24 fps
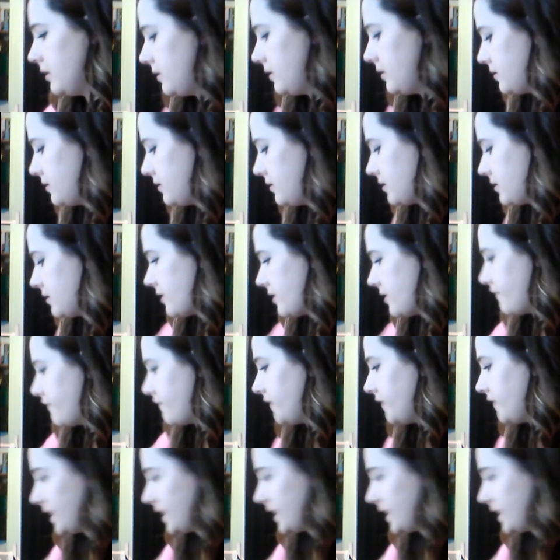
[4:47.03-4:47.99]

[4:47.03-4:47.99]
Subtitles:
Just kind of flick